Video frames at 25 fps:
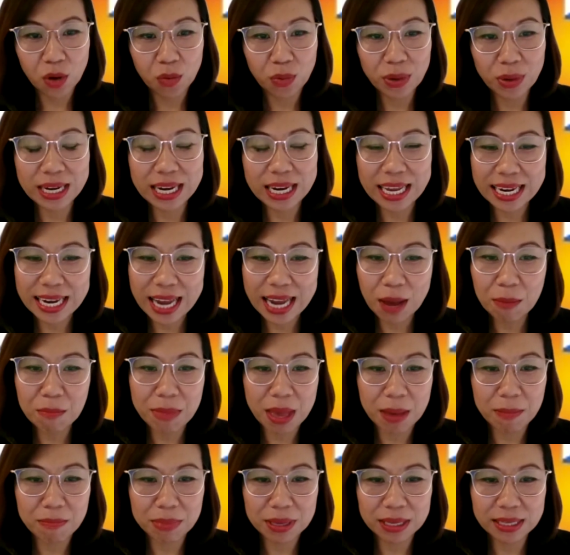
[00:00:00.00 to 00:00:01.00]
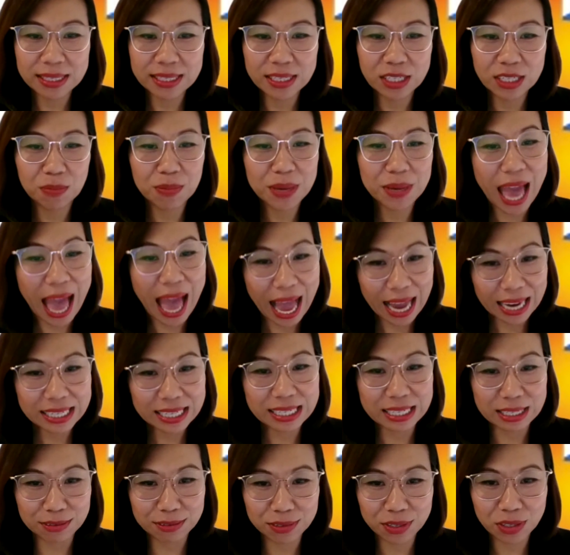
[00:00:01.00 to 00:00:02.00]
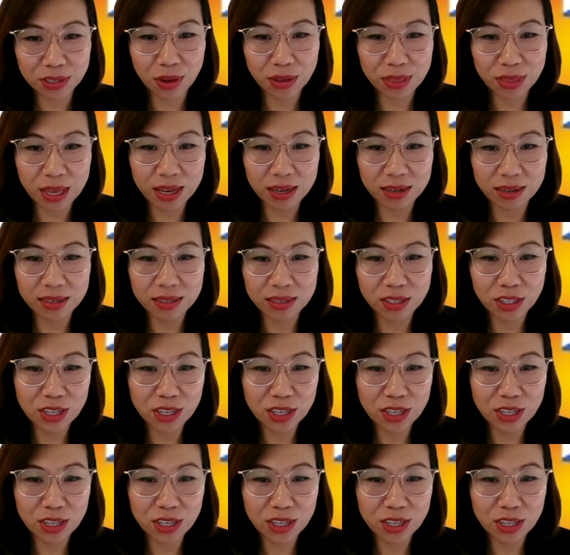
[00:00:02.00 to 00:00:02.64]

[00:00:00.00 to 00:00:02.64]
we need our members to be active so that